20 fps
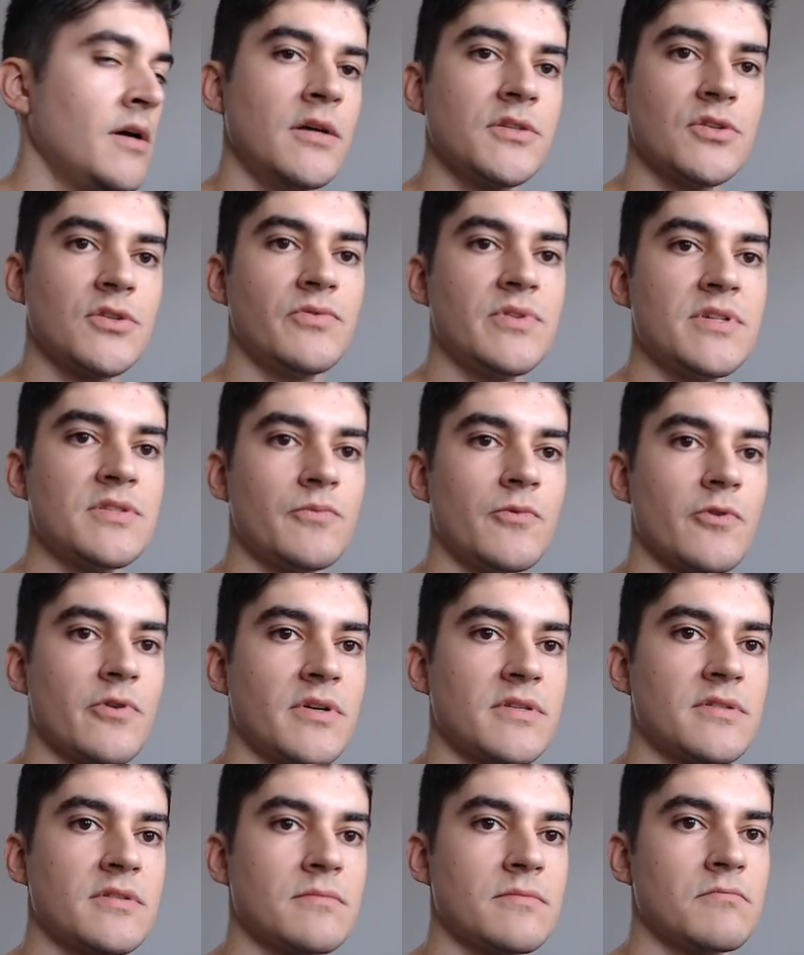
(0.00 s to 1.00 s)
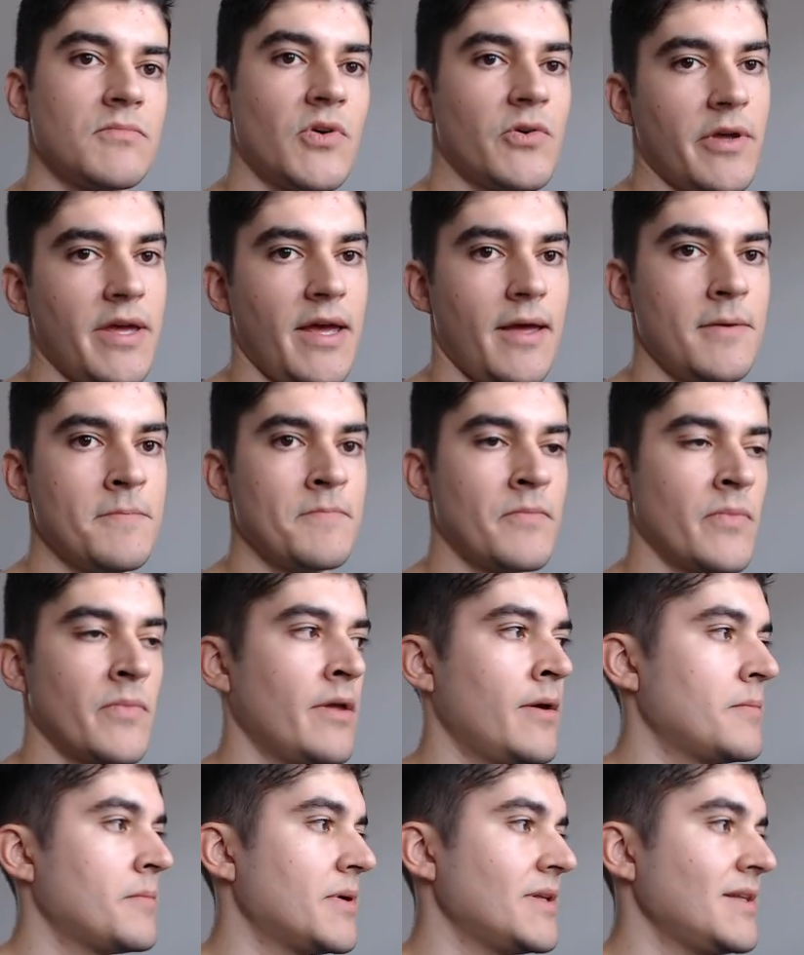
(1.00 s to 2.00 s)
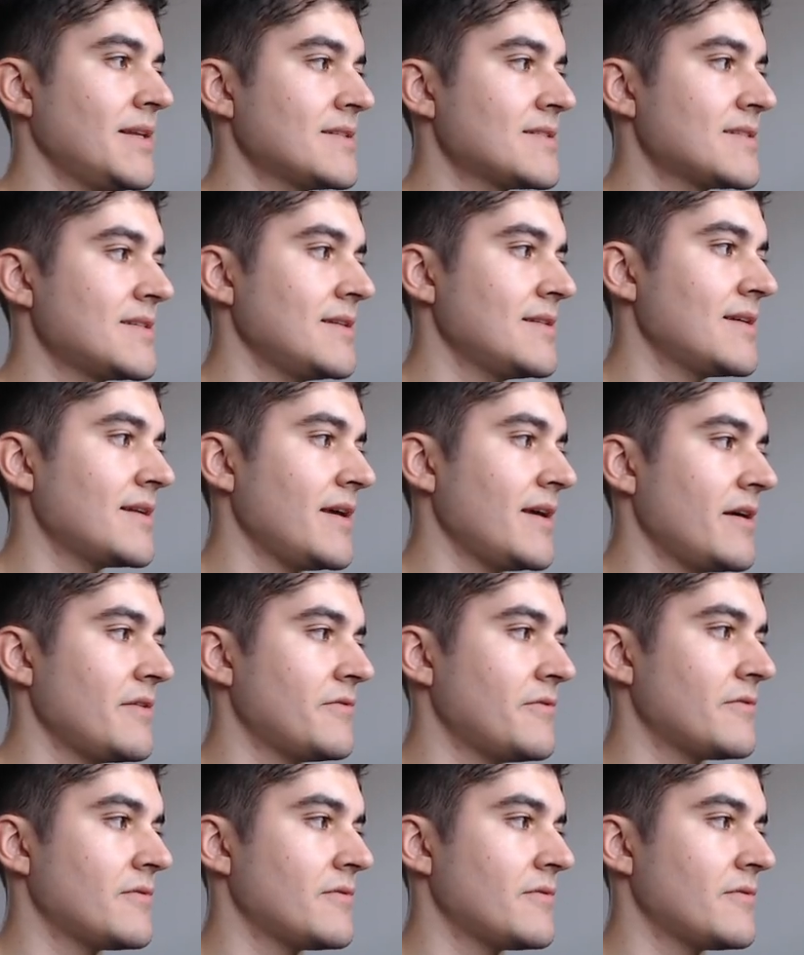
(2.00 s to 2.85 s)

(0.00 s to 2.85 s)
So this works. Okay. But let's say that I have